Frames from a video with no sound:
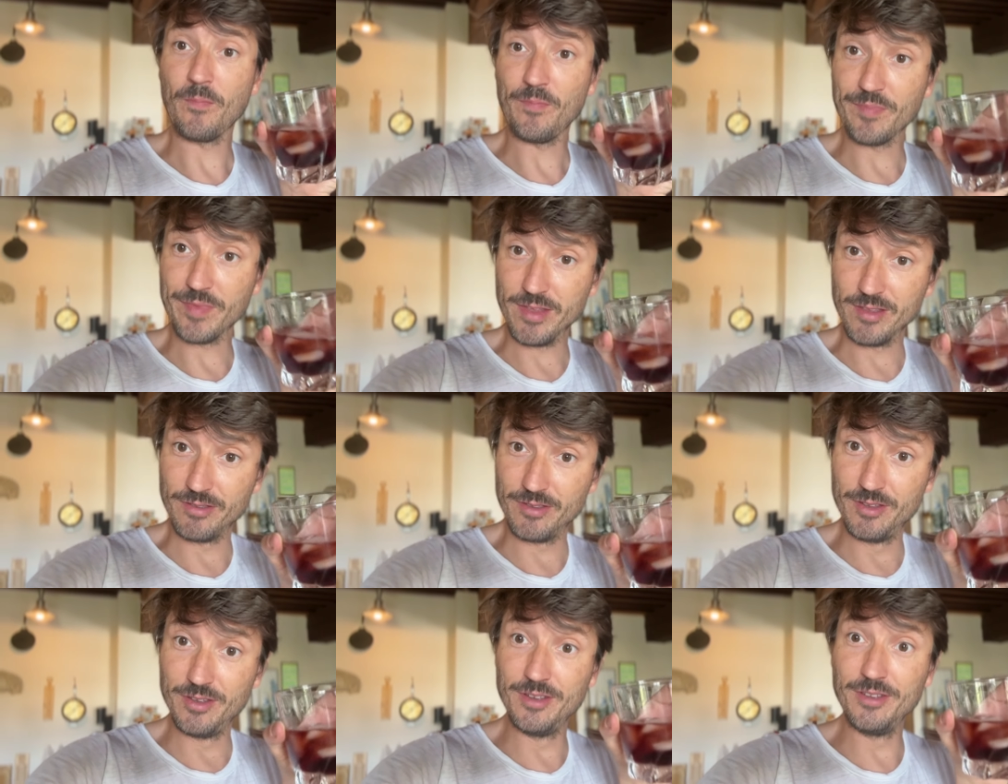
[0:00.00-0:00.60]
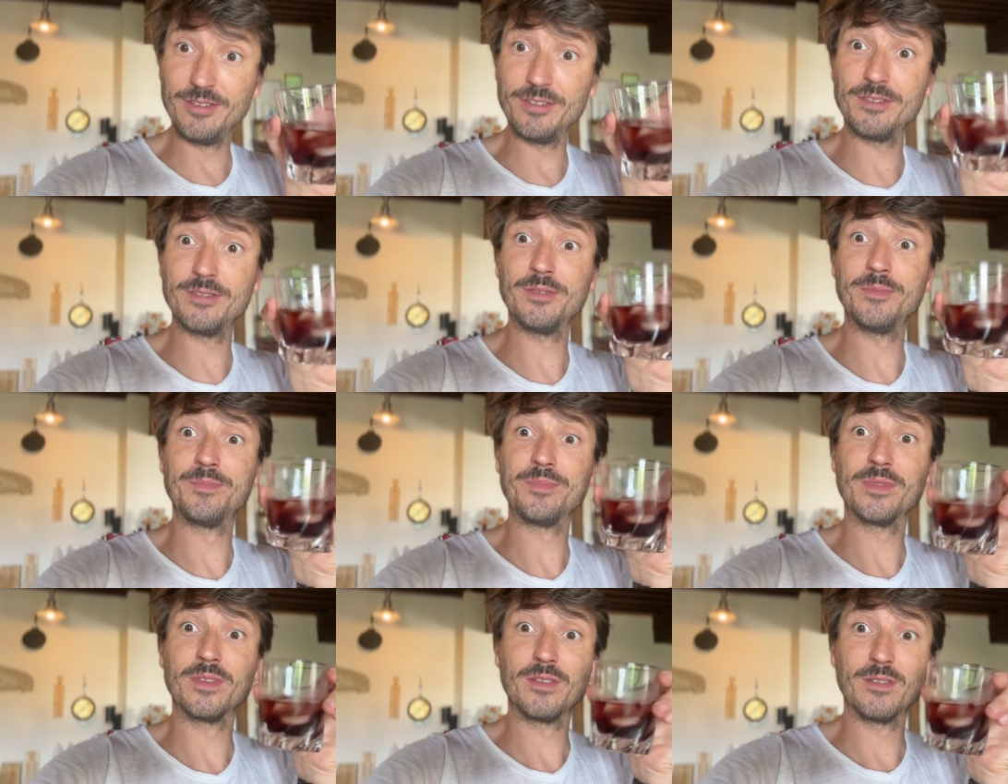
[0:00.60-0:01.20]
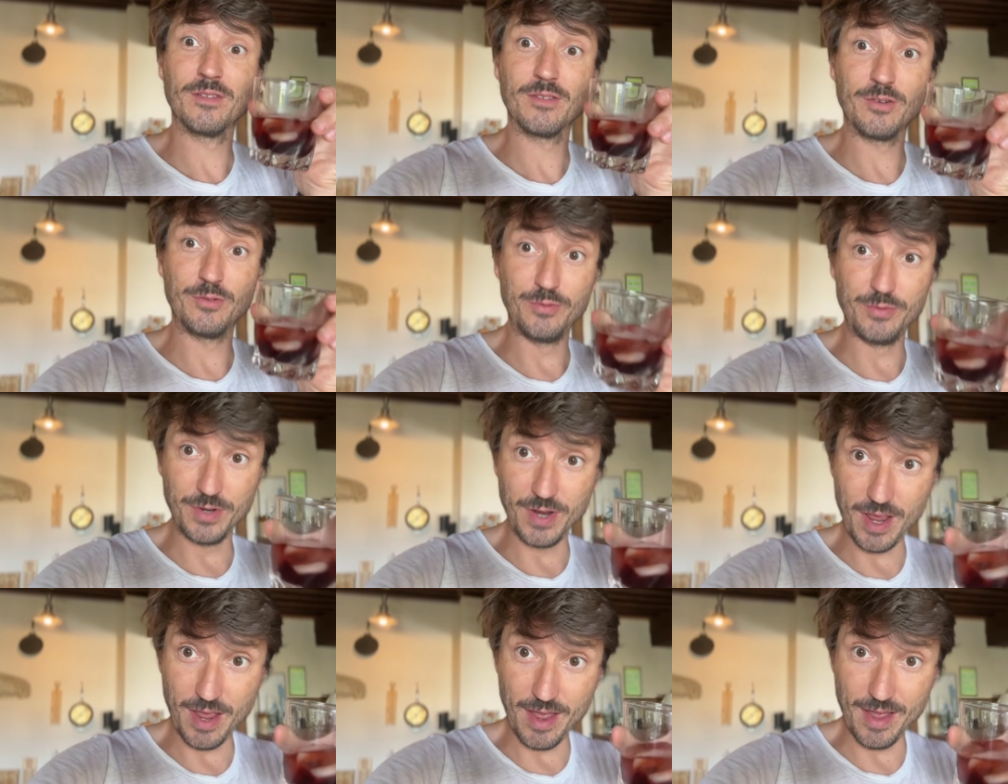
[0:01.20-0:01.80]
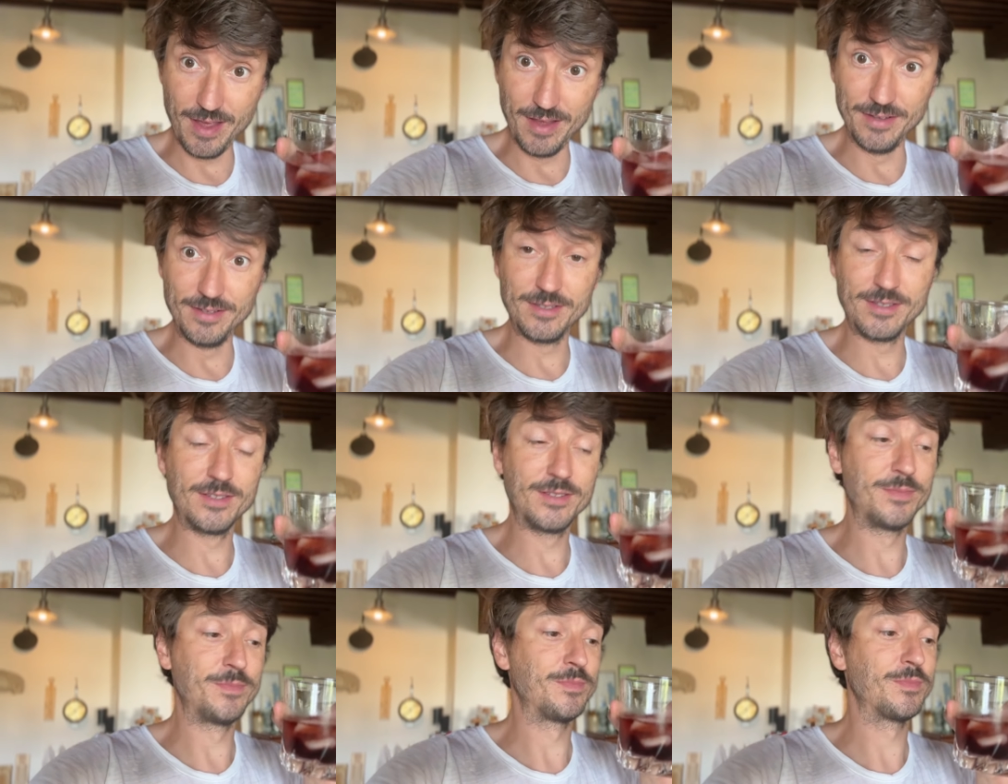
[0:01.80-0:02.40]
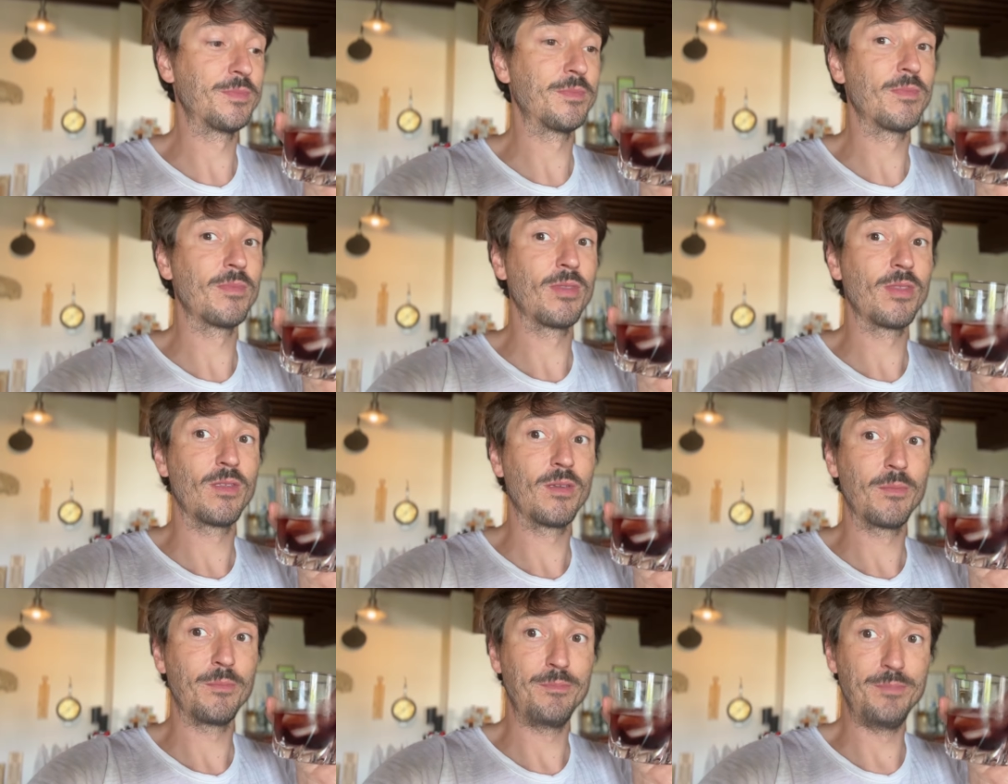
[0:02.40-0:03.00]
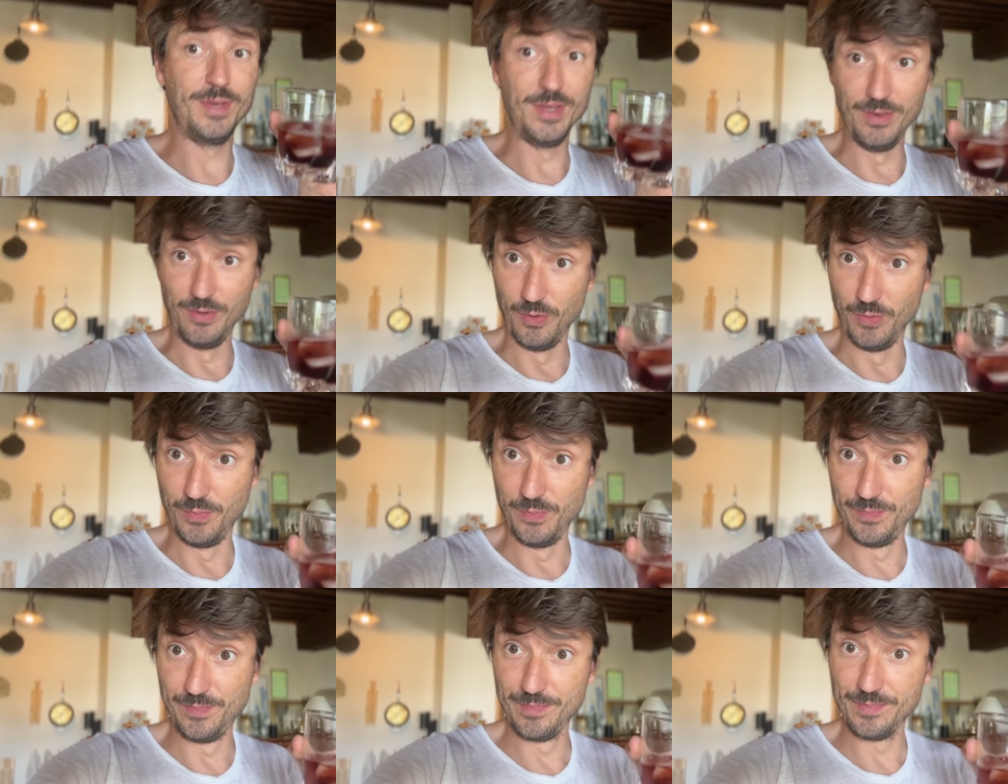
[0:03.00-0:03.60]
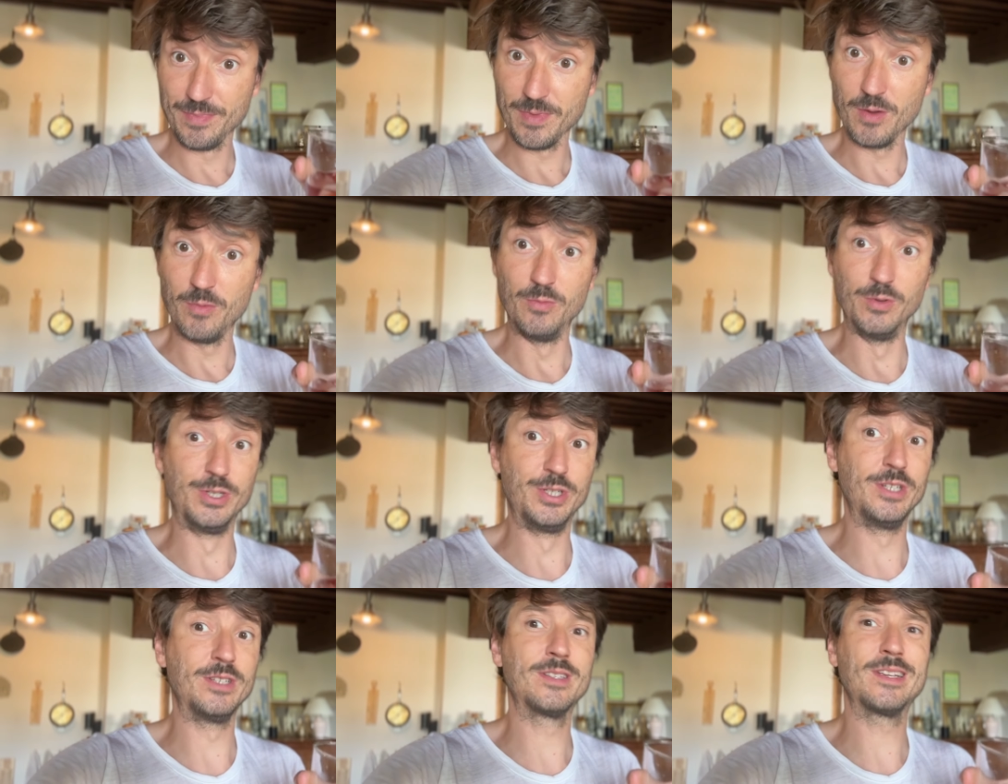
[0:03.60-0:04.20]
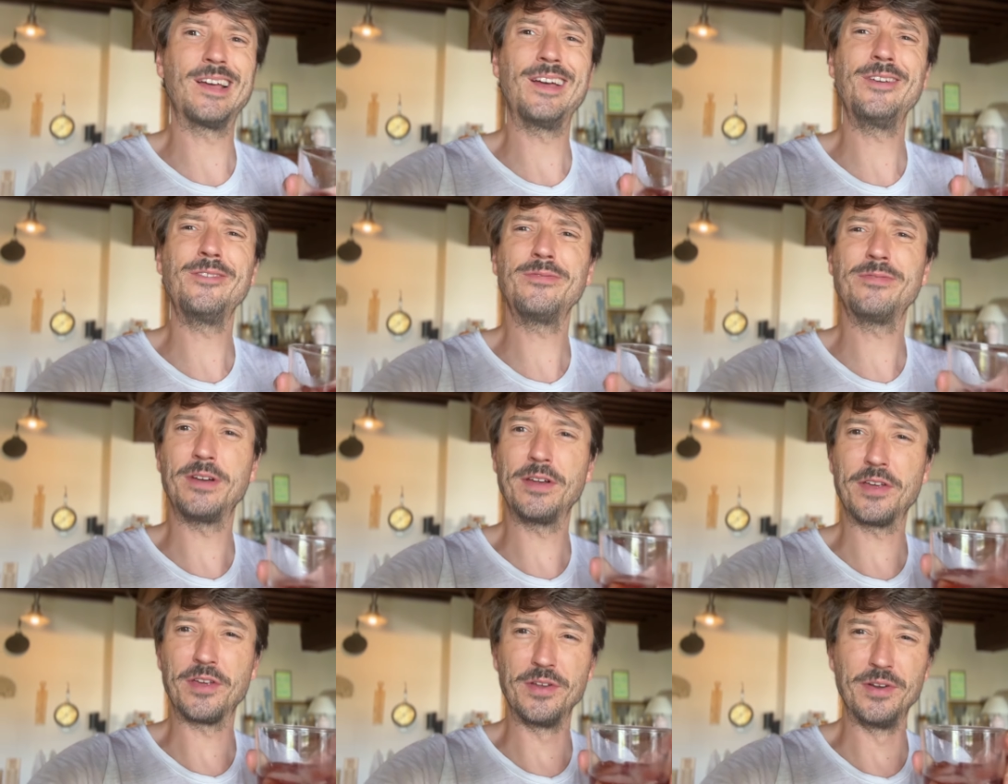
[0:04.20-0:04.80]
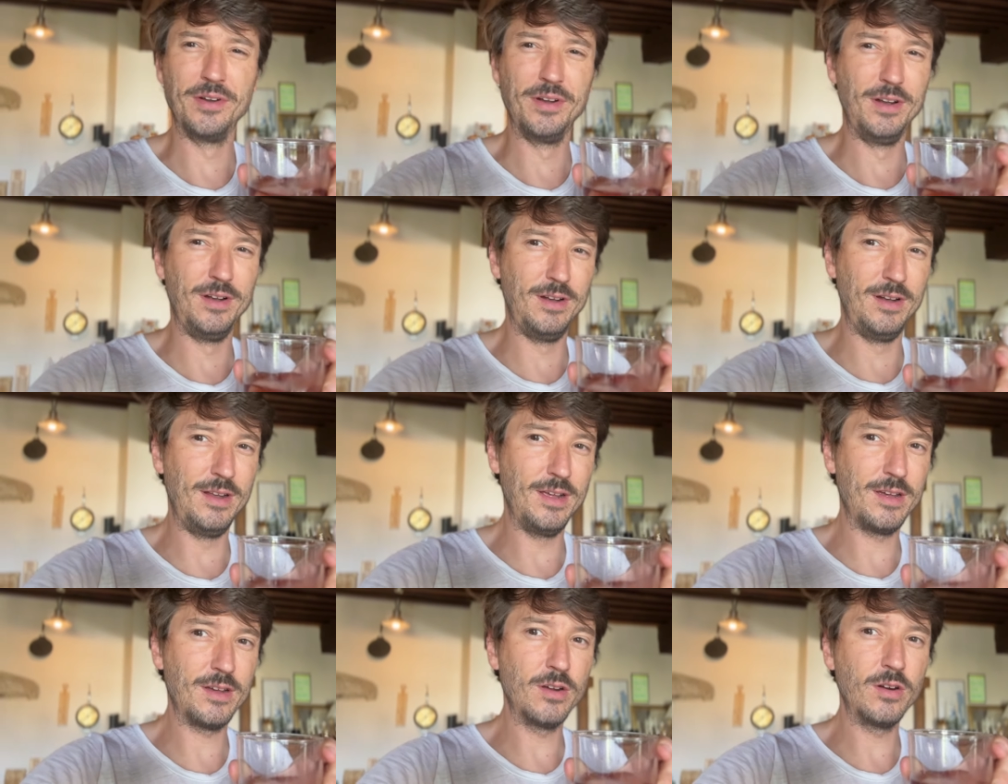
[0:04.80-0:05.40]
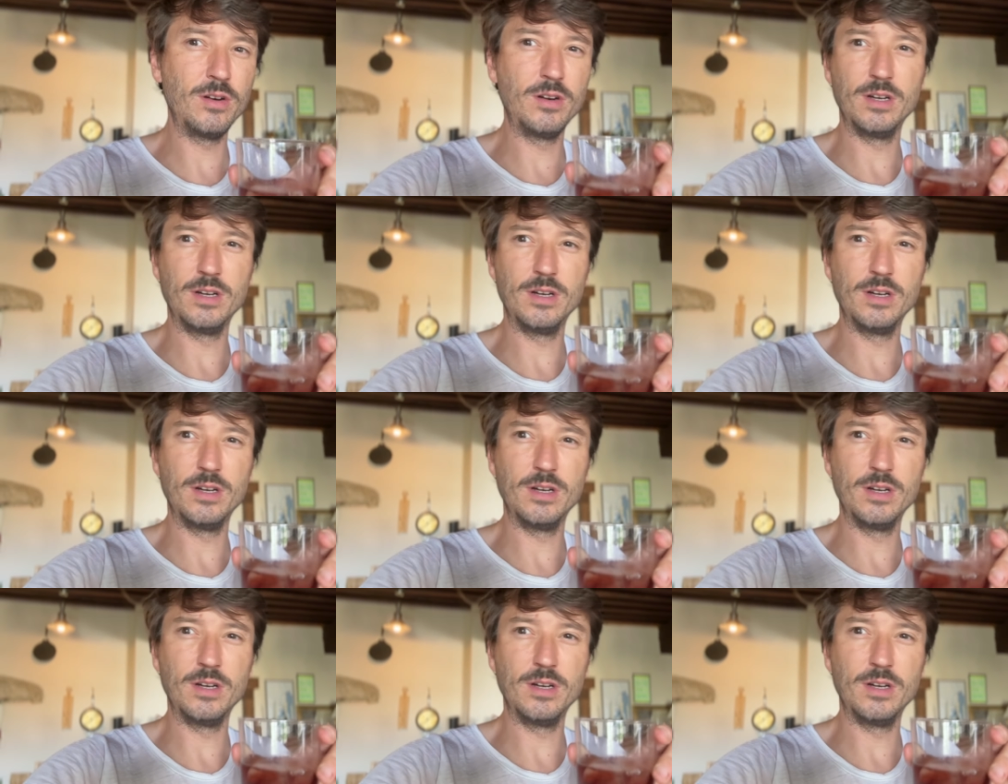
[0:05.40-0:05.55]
And this creates Pineau, which is kind of like a liquor.